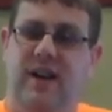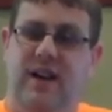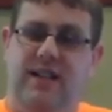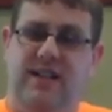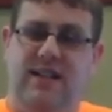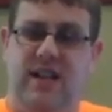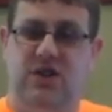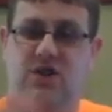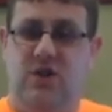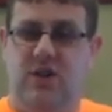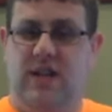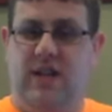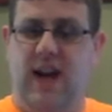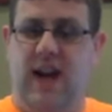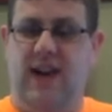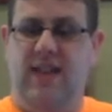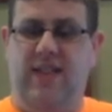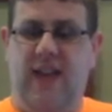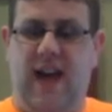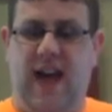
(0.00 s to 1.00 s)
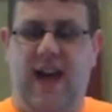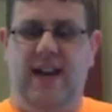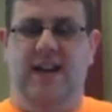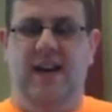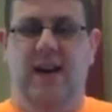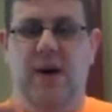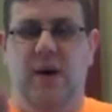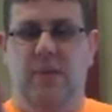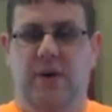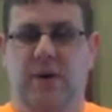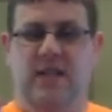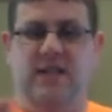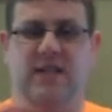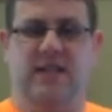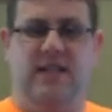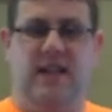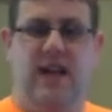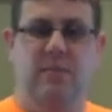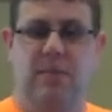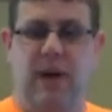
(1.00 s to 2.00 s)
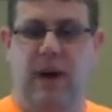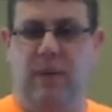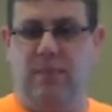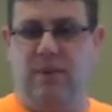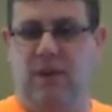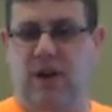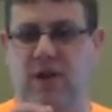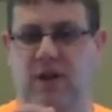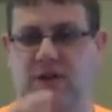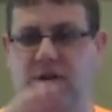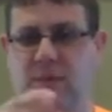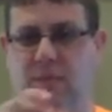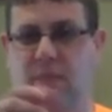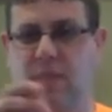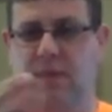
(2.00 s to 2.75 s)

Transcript: See, as you take that piece of sandpaper, there's